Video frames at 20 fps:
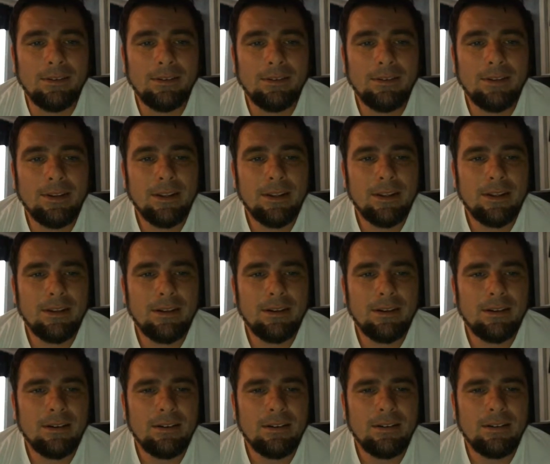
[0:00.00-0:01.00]

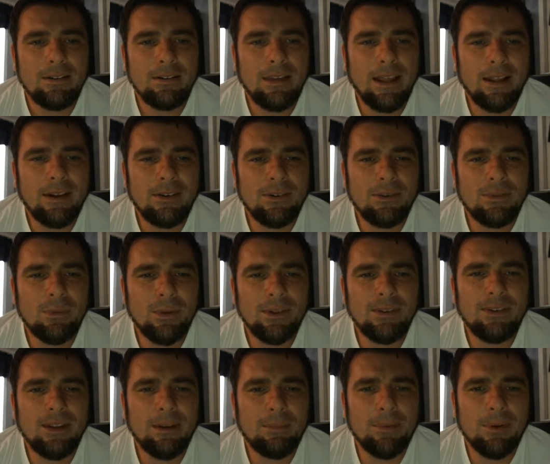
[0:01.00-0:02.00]
That is one
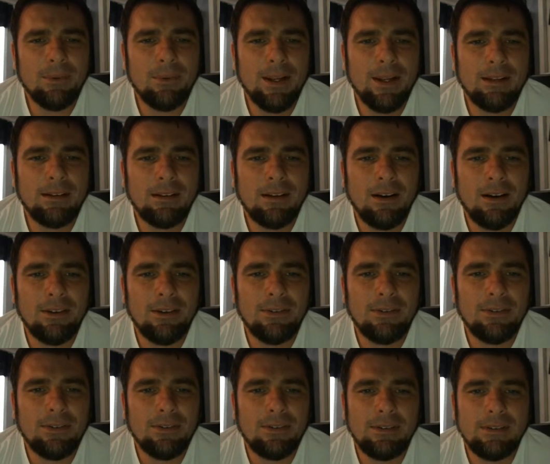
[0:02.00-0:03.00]
step of the weight
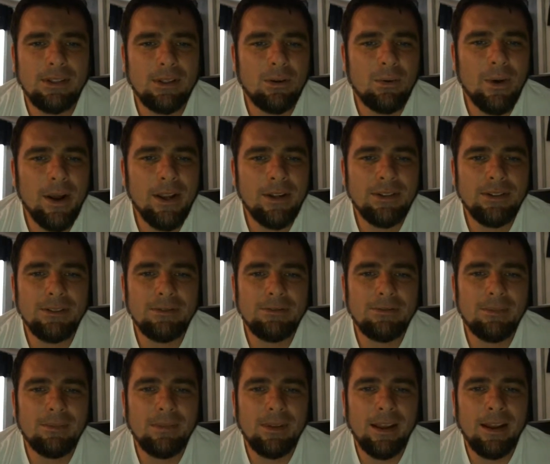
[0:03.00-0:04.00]
loss equation. From